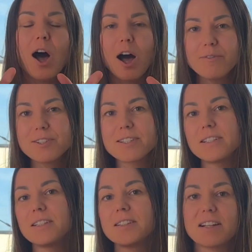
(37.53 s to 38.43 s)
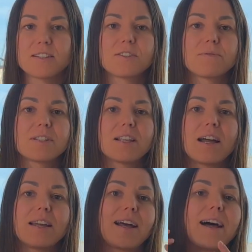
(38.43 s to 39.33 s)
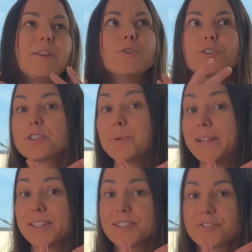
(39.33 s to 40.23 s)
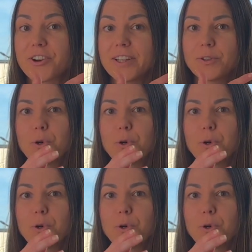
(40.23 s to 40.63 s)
Obviously, that sounds like another wellness trend